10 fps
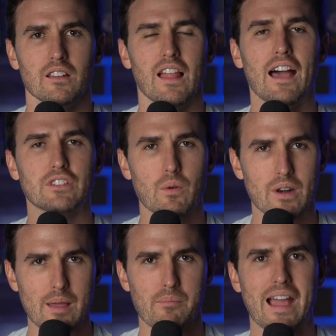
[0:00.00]
lives I
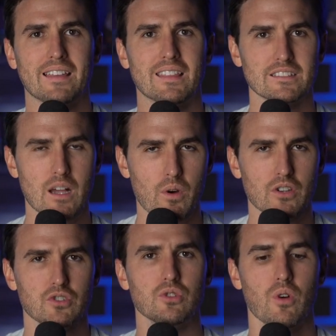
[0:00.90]
want to impact, things I want
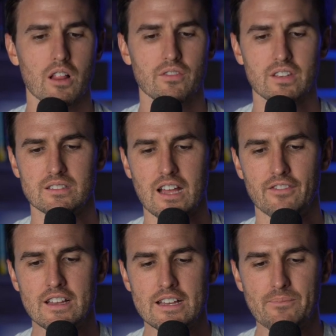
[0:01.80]
to do, all of this
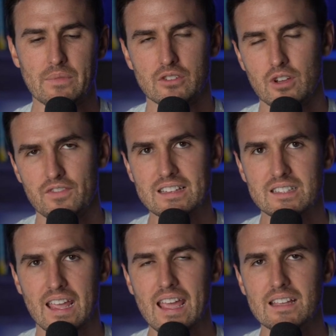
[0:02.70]
stuff. And so if that's
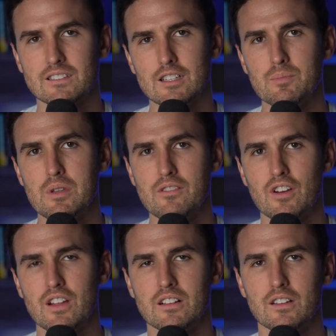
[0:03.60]
the case, let's be
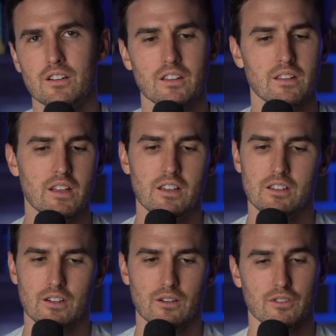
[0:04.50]
very clear on,
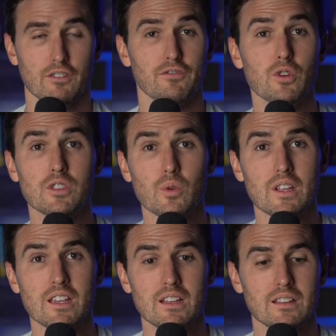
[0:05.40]
you know, the food that we're
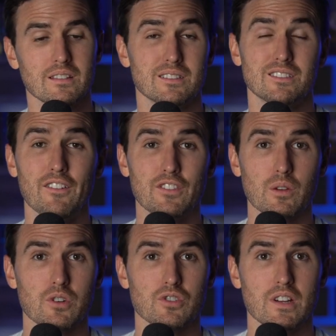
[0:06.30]
eating, the stuff
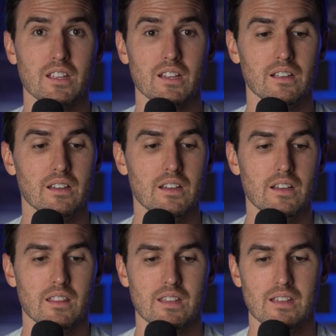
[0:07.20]
that we're drinking,
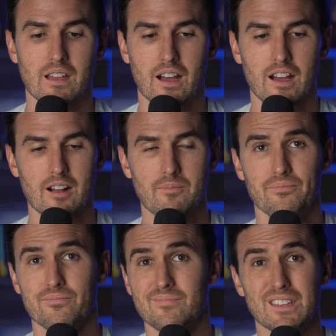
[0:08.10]
the
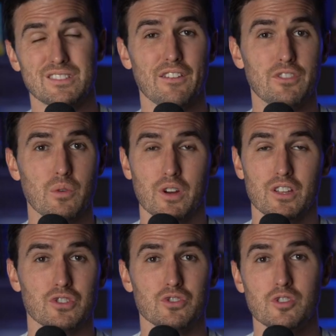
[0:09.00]
um the stuff that we're
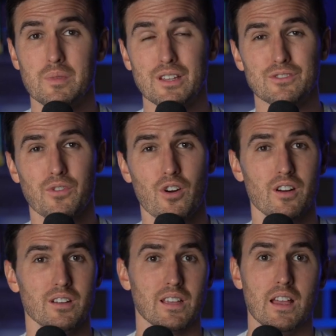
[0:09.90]
consuming as
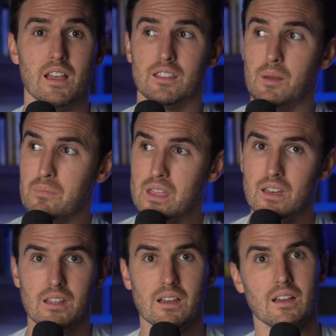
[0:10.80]
far as the
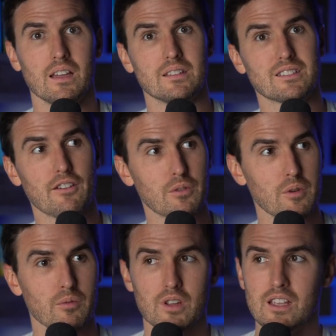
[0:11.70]
media and stuff that
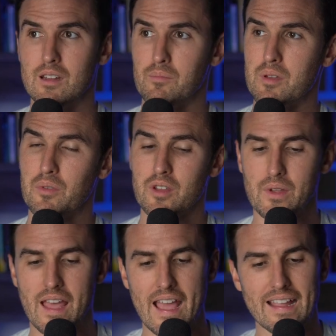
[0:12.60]
we read and people that
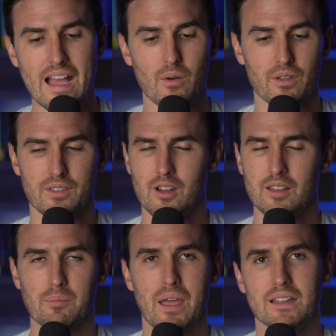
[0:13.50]
we hang out with. You know,
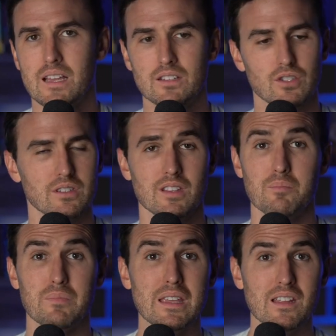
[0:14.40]
like pay attention to the
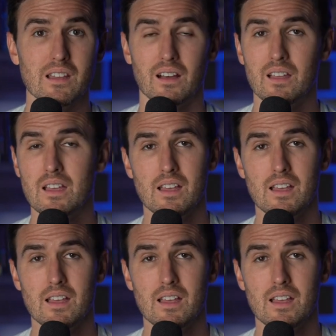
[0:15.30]
media